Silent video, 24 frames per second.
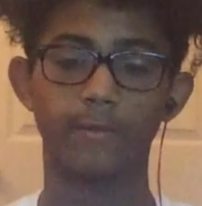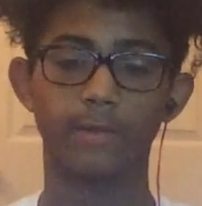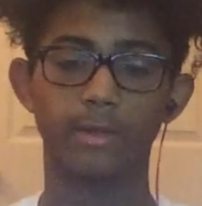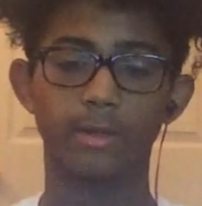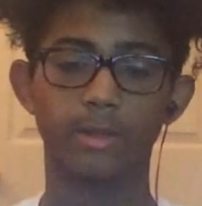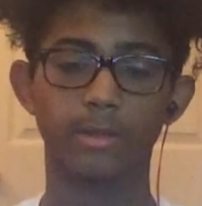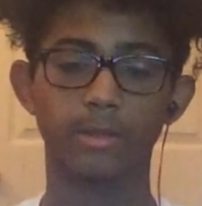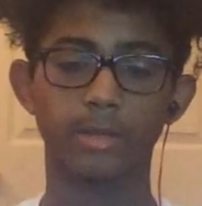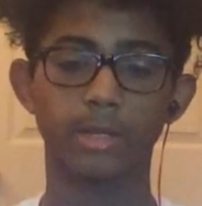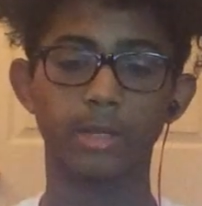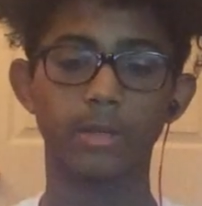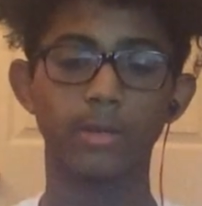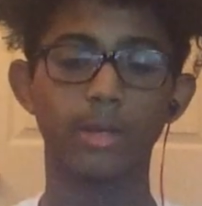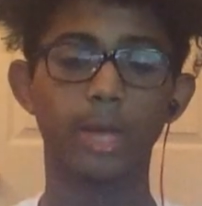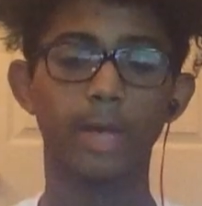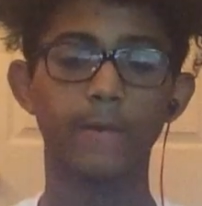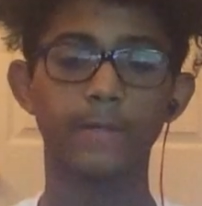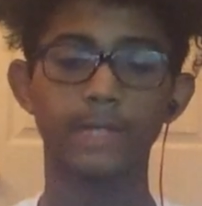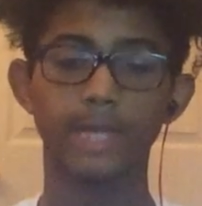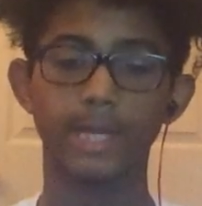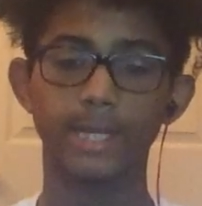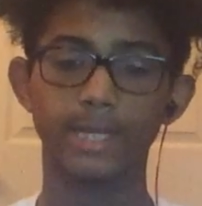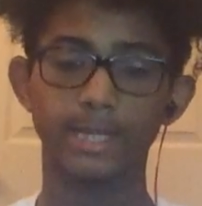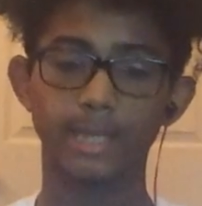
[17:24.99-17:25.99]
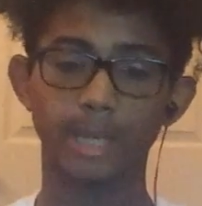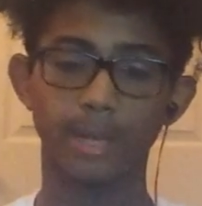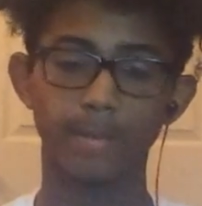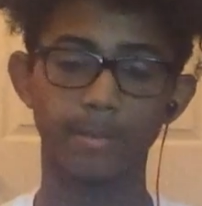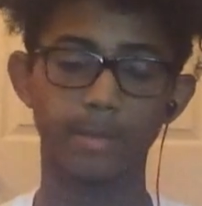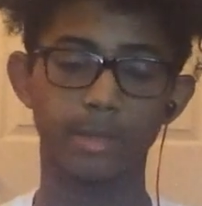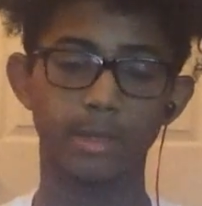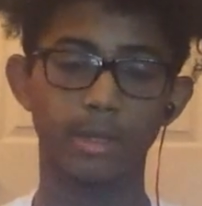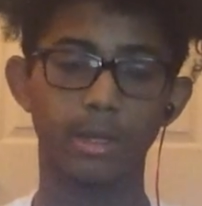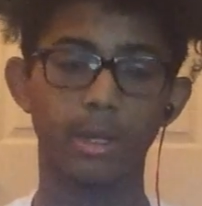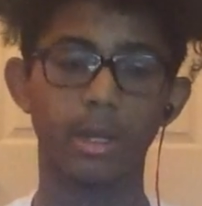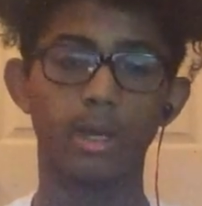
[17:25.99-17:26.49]
You know what I'm saying? You have to
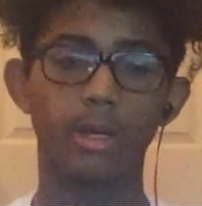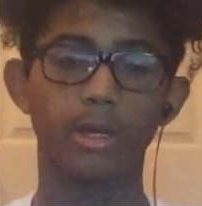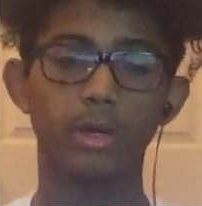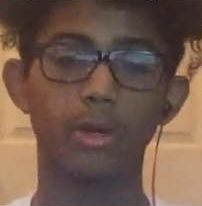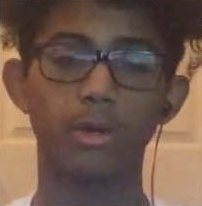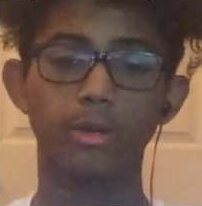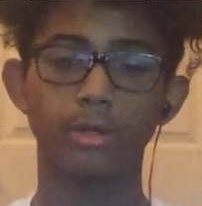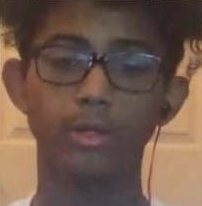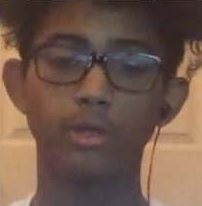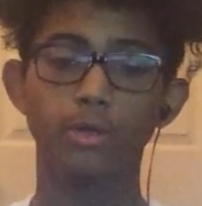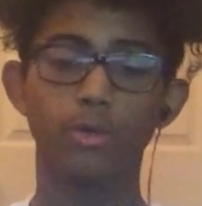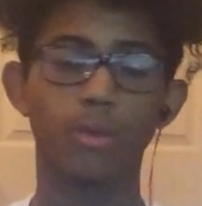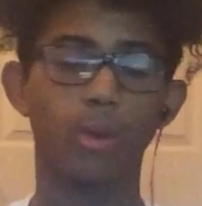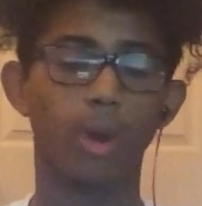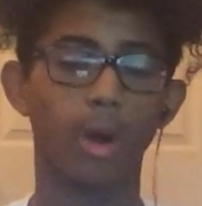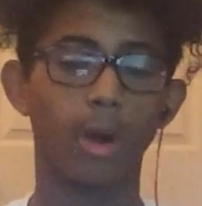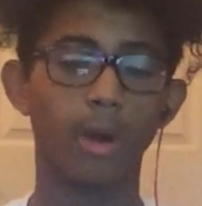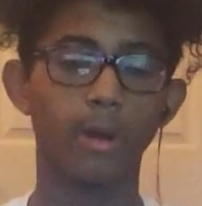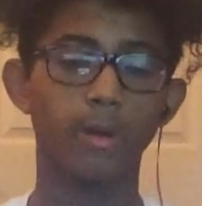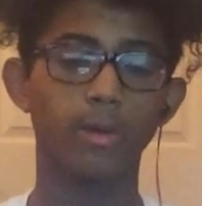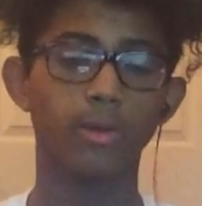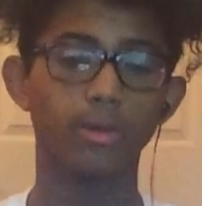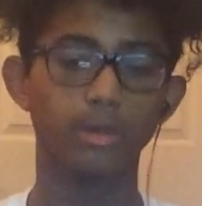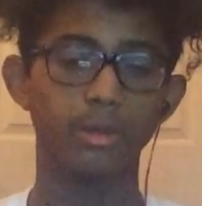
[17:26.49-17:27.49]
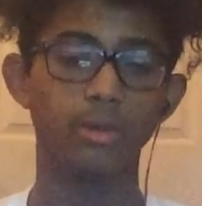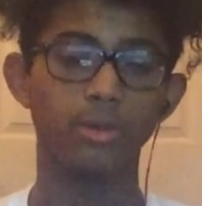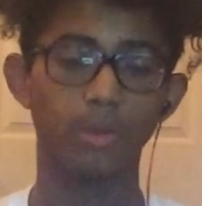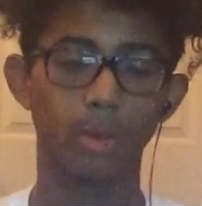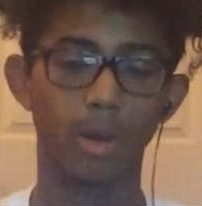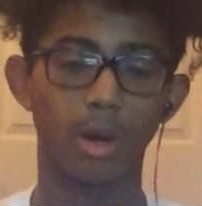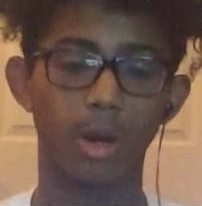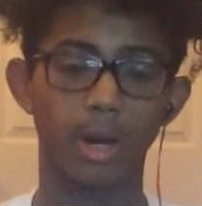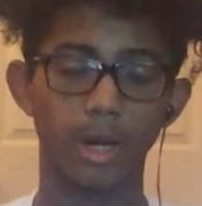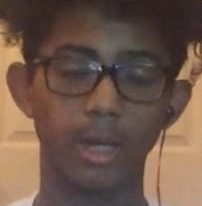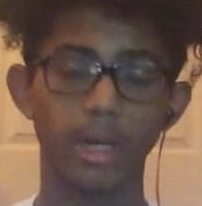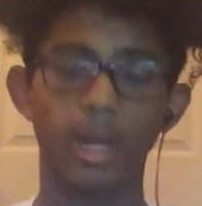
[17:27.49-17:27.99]
accept who you are, who you
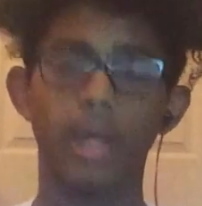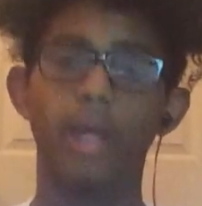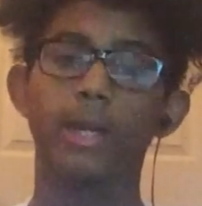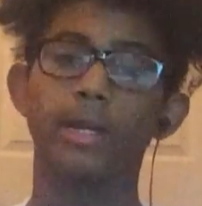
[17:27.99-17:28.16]
are.